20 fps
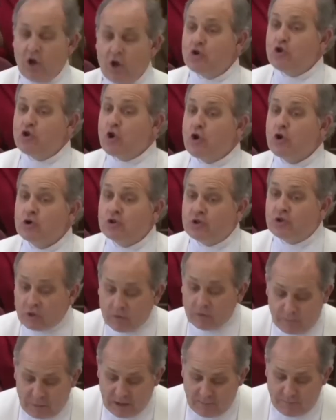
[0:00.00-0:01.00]

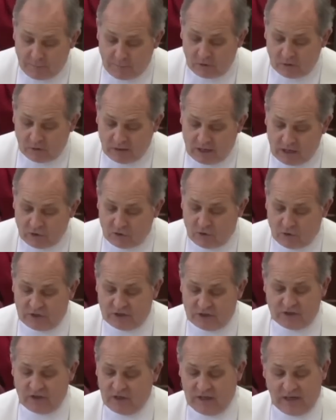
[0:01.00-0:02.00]
Nurture people in
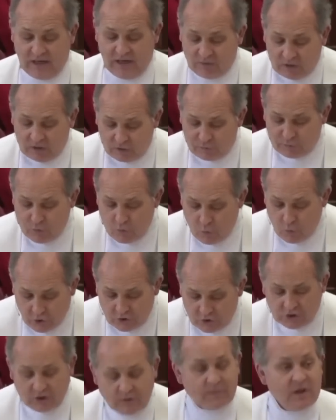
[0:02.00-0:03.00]
Christian living through
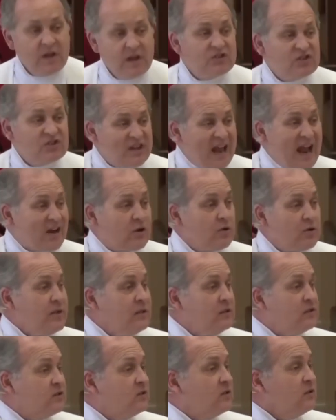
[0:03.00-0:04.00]
worship,
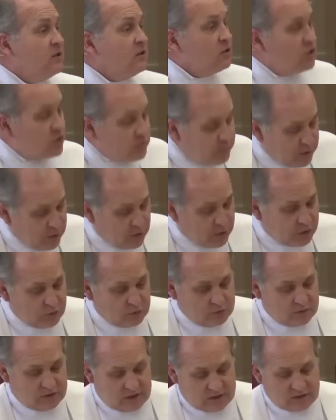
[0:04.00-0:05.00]
sacraments,
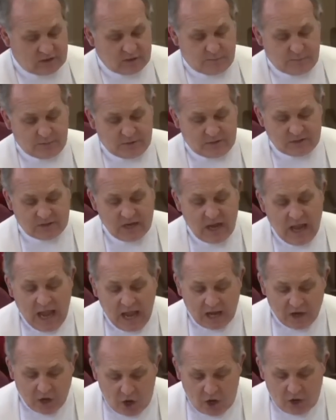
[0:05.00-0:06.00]
spiritual disciplines,
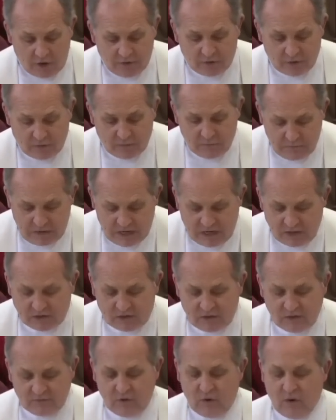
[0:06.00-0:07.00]
and other
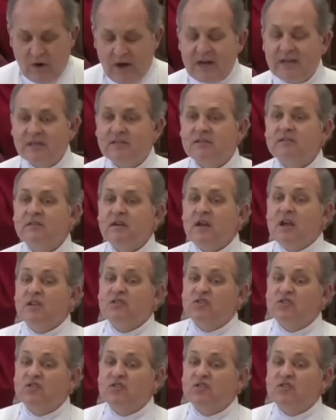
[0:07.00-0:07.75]
means of grace.